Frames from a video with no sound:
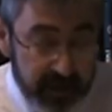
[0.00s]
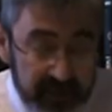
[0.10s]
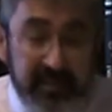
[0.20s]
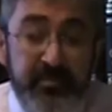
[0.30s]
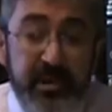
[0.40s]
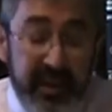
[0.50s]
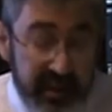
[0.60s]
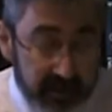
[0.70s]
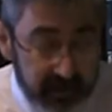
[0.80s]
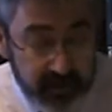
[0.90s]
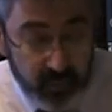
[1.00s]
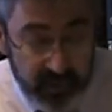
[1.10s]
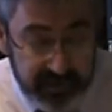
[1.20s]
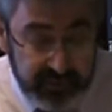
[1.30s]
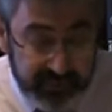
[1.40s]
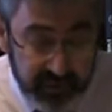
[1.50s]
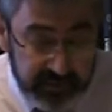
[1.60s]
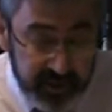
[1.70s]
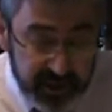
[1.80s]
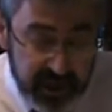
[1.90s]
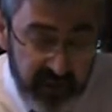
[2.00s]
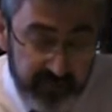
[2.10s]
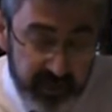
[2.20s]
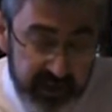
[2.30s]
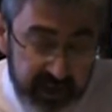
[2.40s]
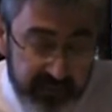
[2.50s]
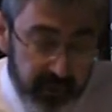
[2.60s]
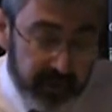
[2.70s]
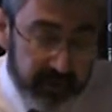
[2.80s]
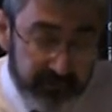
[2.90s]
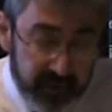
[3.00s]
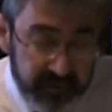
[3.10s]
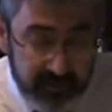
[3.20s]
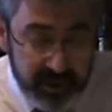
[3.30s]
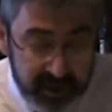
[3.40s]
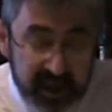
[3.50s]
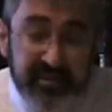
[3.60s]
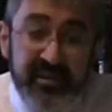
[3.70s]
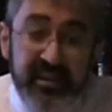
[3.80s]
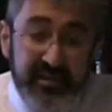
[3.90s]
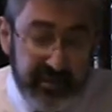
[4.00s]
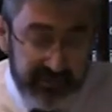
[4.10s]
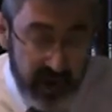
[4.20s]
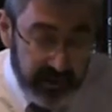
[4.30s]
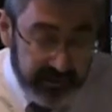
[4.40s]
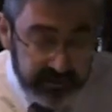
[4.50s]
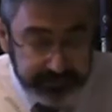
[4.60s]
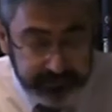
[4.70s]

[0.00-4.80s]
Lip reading: Let's begin with the first Mishnah of Pirke Avoth. The Mishnah states as follows: